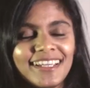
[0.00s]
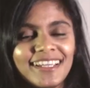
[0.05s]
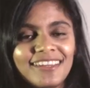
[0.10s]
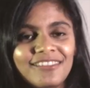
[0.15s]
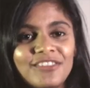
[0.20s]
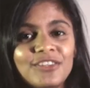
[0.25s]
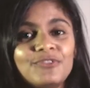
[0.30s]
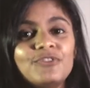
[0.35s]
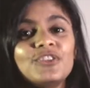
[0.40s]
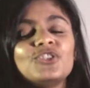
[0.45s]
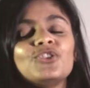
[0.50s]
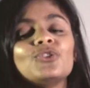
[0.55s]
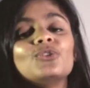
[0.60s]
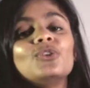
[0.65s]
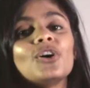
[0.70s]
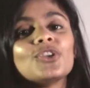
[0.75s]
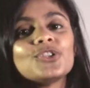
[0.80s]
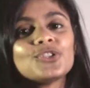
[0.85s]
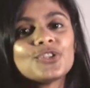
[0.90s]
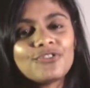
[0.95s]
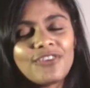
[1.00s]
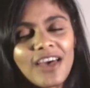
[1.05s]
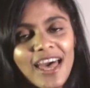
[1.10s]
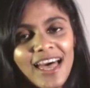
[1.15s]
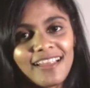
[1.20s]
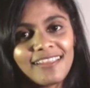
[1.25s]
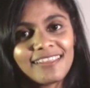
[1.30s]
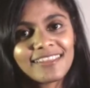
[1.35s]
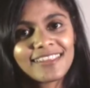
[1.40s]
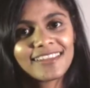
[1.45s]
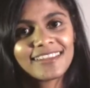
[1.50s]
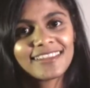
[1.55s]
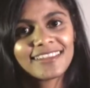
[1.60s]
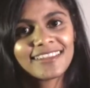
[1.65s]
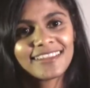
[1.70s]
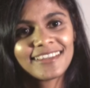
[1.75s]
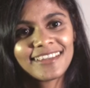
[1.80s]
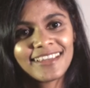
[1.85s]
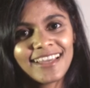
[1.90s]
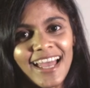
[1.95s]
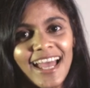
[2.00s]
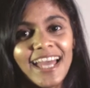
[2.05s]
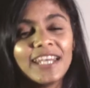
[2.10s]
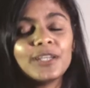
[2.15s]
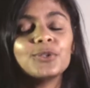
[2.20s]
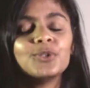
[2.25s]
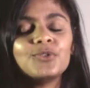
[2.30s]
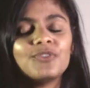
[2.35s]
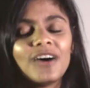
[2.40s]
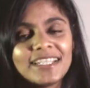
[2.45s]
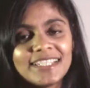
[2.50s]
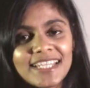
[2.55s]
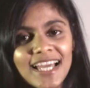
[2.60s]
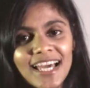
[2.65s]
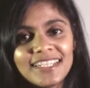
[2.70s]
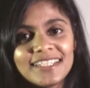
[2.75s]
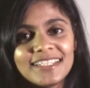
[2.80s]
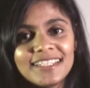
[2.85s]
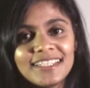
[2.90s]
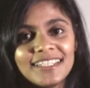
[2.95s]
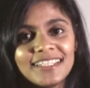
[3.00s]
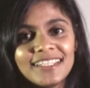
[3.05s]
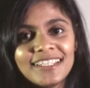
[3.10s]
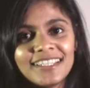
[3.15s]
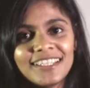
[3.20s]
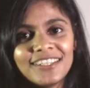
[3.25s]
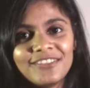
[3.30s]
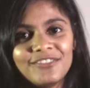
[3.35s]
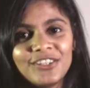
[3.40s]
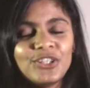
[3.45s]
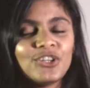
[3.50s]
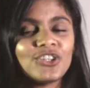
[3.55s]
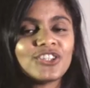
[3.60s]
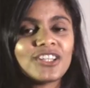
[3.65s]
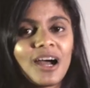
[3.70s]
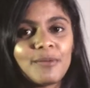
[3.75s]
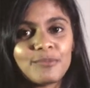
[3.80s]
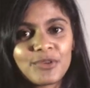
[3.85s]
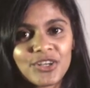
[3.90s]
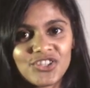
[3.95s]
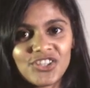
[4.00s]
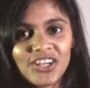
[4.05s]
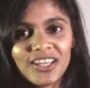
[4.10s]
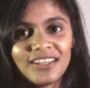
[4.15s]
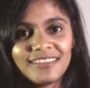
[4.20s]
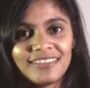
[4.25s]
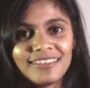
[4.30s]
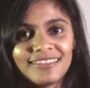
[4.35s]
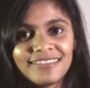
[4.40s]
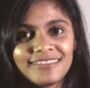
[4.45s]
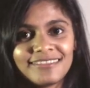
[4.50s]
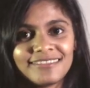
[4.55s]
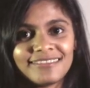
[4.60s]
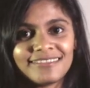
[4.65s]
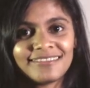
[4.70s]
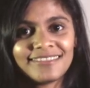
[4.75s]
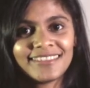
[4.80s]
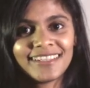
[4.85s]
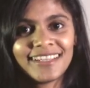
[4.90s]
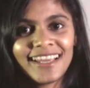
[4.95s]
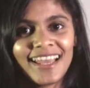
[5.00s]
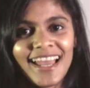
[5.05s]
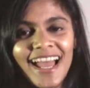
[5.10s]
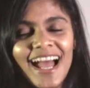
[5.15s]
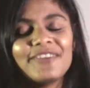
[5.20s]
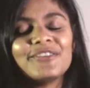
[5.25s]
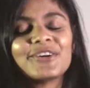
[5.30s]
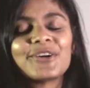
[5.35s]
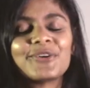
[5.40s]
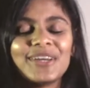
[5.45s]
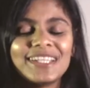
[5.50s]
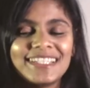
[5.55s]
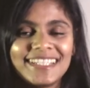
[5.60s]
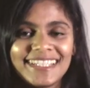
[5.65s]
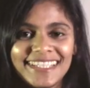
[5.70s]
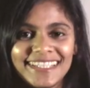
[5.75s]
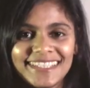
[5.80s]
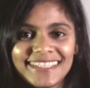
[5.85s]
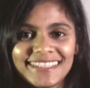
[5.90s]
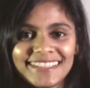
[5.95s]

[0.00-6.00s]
We wish you lots of health and good vitality with your Tamra Jal. Have a great day.